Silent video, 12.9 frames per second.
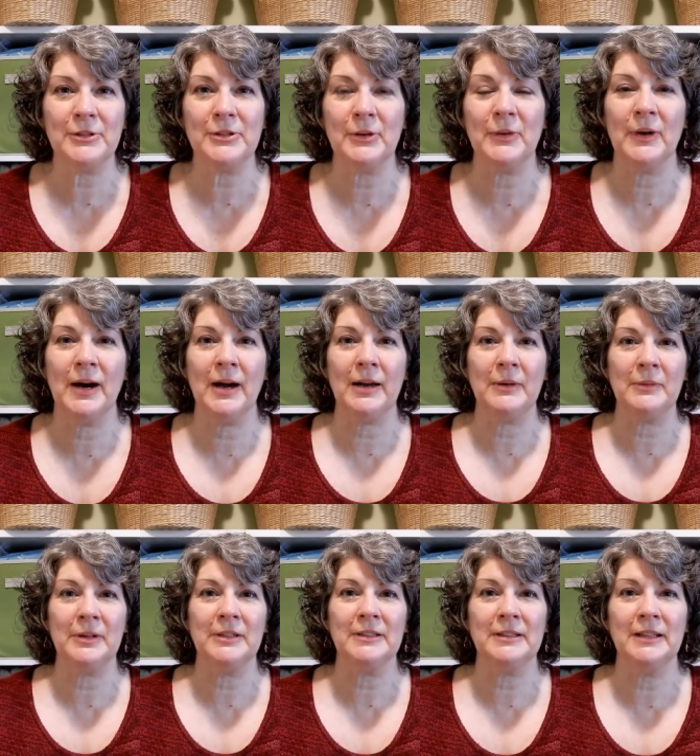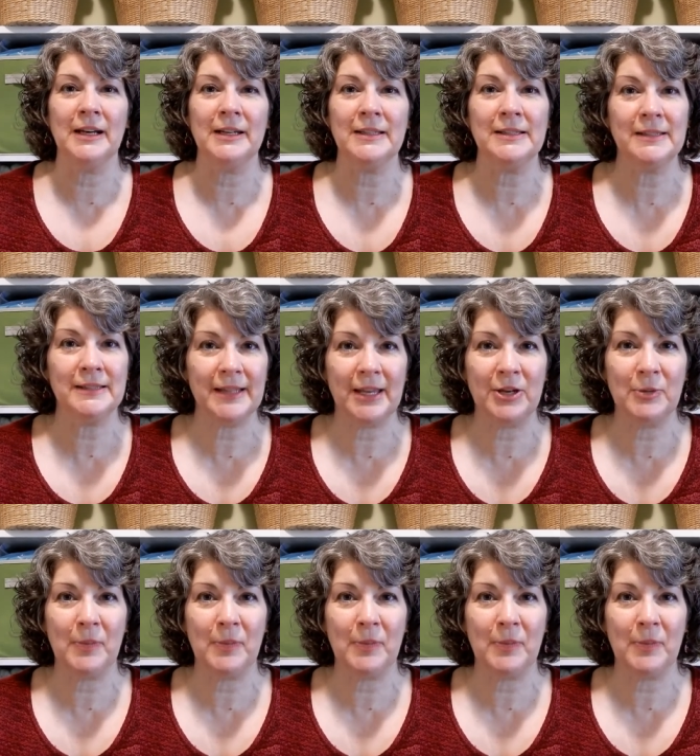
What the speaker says: so I will say